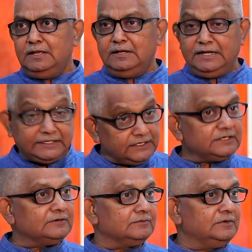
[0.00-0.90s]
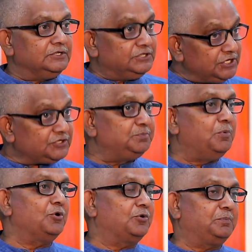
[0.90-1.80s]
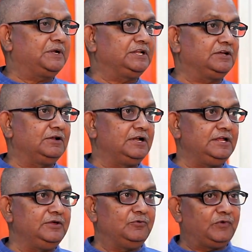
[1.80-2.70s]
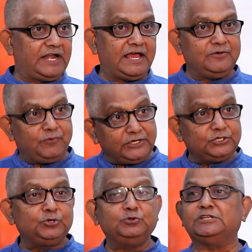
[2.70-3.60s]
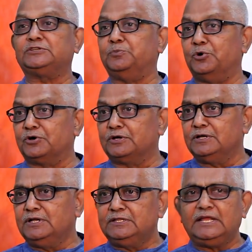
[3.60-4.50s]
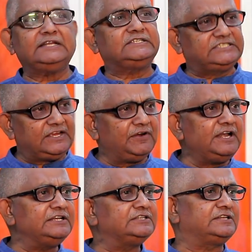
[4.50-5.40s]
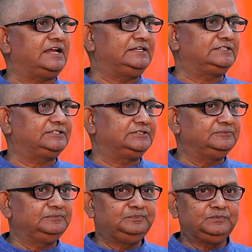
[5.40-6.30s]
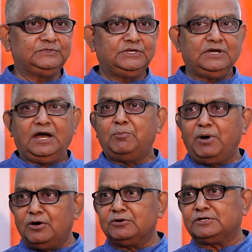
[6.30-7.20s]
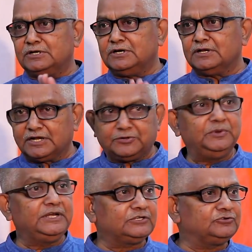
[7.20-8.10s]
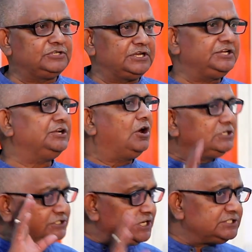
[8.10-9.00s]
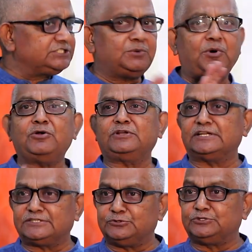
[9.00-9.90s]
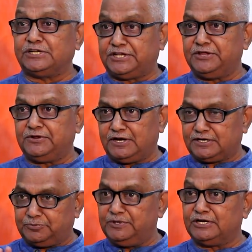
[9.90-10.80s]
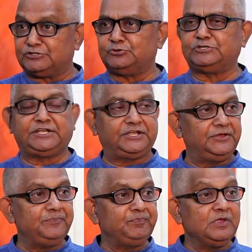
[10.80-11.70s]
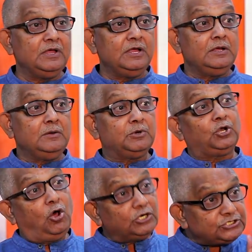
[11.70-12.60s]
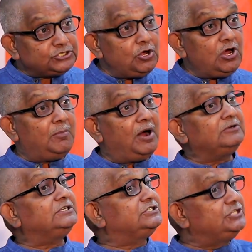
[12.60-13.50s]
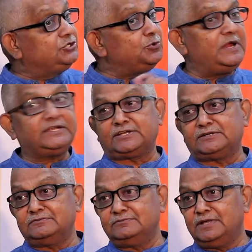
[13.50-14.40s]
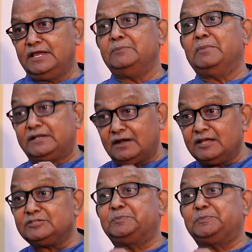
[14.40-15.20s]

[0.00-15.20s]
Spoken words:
Later, this book, particularly when I went through this book, there are several insights about Lakshminarsu Chetty, not just about Lakshminarsu Chetty, but also about the situation in Madras